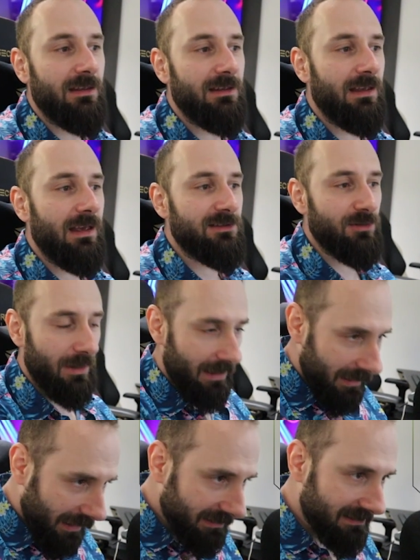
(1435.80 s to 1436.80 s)
So
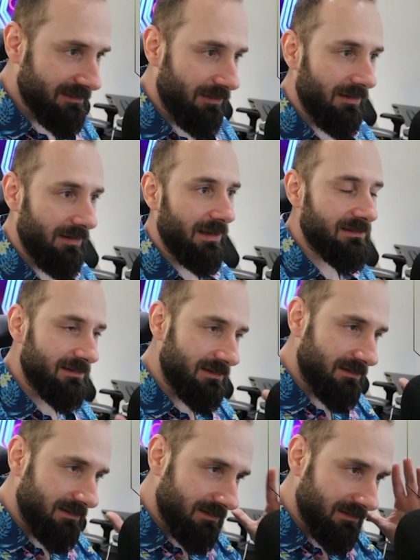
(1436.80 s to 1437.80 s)

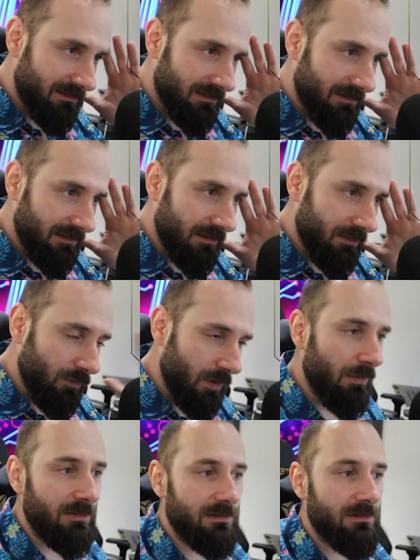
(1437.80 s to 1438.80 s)
as we
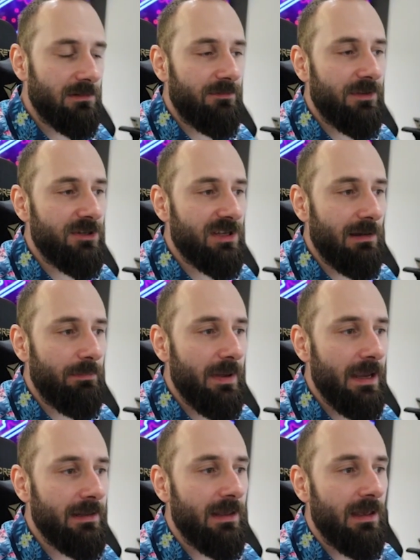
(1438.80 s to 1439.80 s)
will finish the campaign,